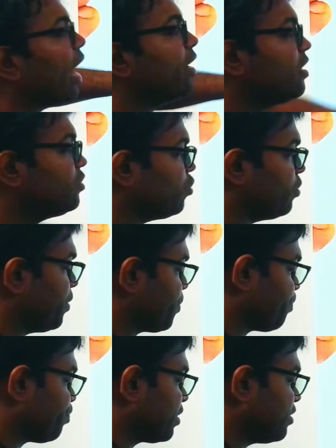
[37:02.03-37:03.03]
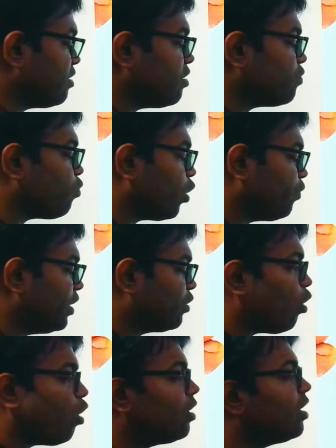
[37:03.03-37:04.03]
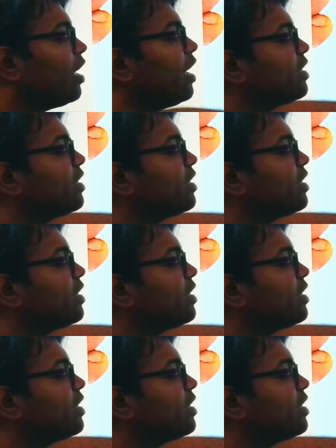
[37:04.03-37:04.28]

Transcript: Understood? This is what we call